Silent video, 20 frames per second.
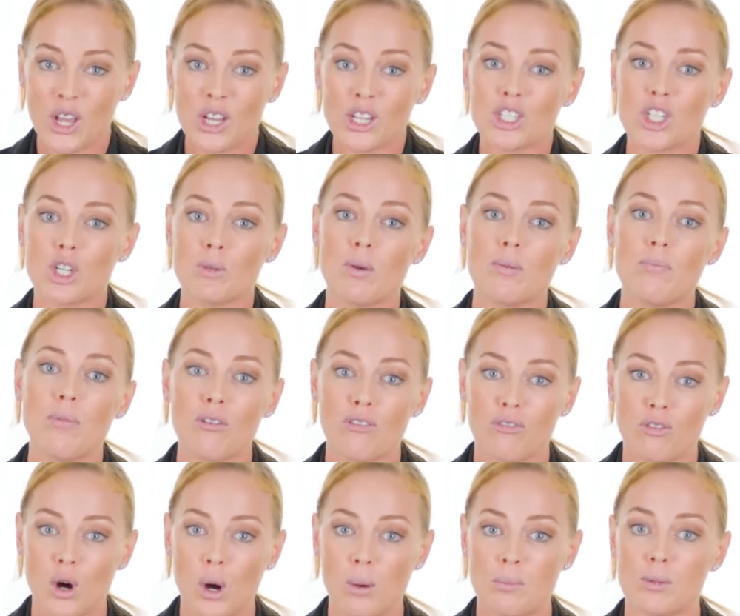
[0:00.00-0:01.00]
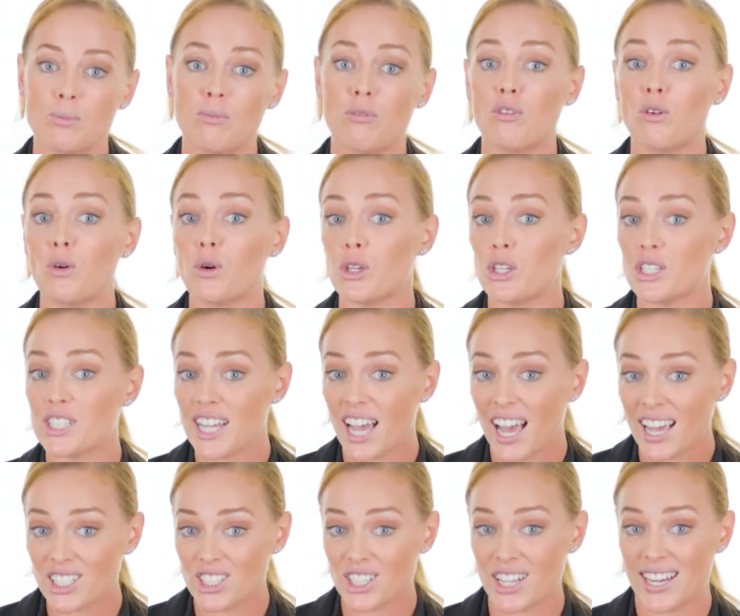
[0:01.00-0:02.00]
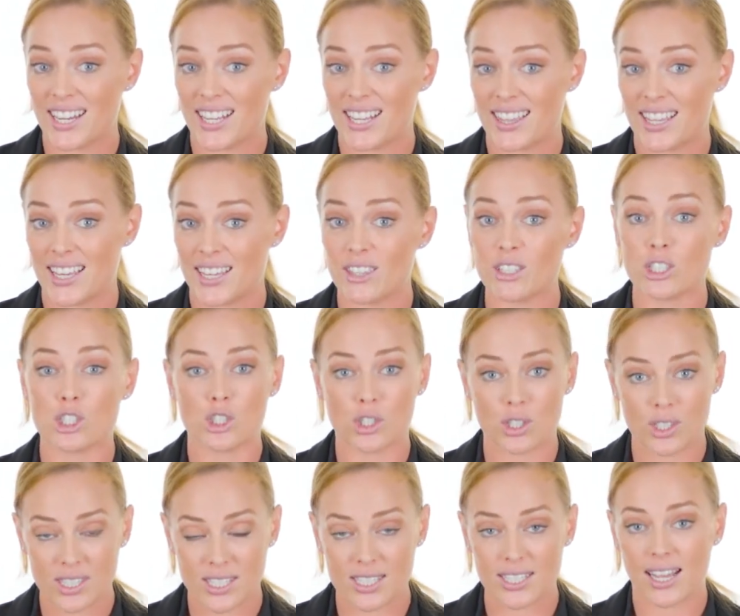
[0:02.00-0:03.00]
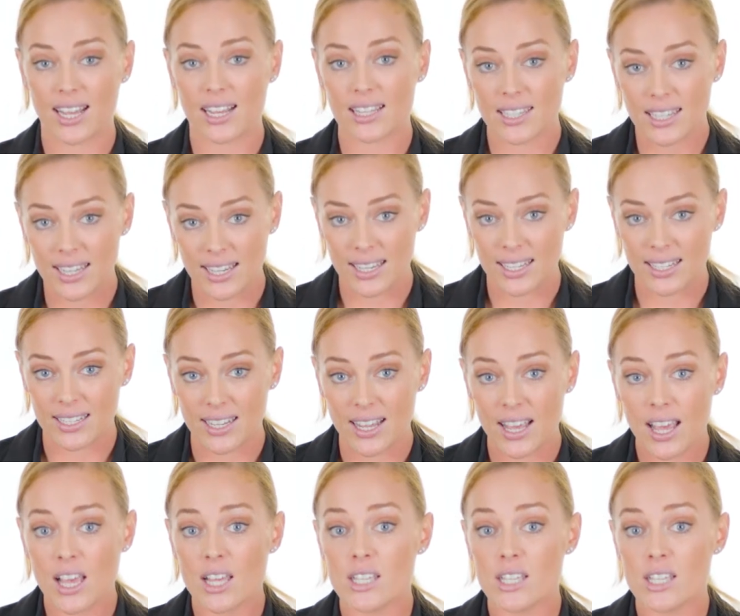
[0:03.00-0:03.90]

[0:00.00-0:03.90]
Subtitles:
should be performed before you touch anything that should stay clean,